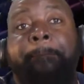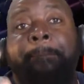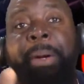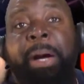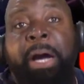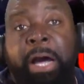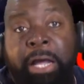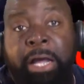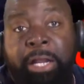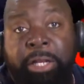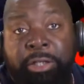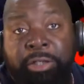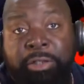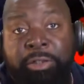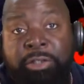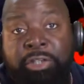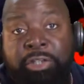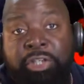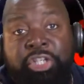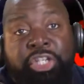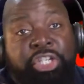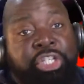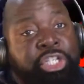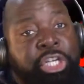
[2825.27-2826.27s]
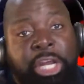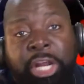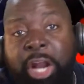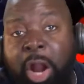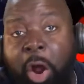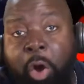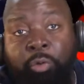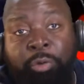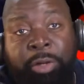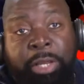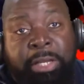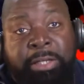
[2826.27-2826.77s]
But she
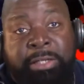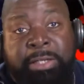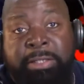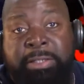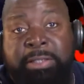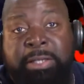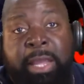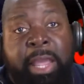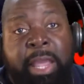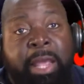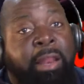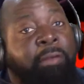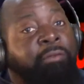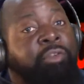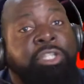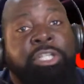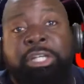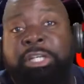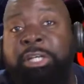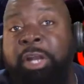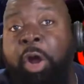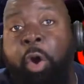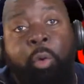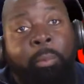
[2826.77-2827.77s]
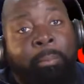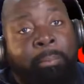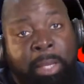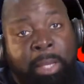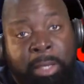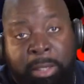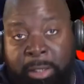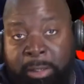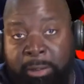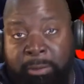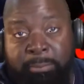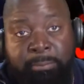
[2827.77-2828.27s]
don't need to say it if she don't
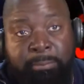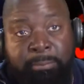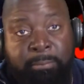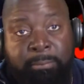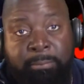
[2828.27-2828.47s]
mean it.